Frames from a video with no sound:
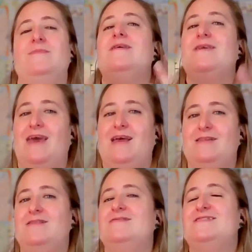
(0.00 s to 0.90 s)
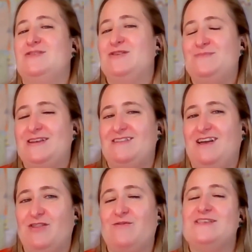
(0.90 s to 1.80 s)
Again, student mental
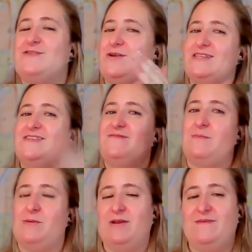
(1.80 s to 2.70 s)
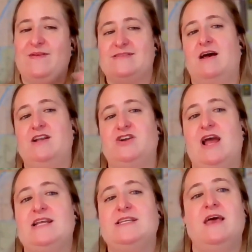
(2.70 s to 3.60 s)
health resources from the previous contract.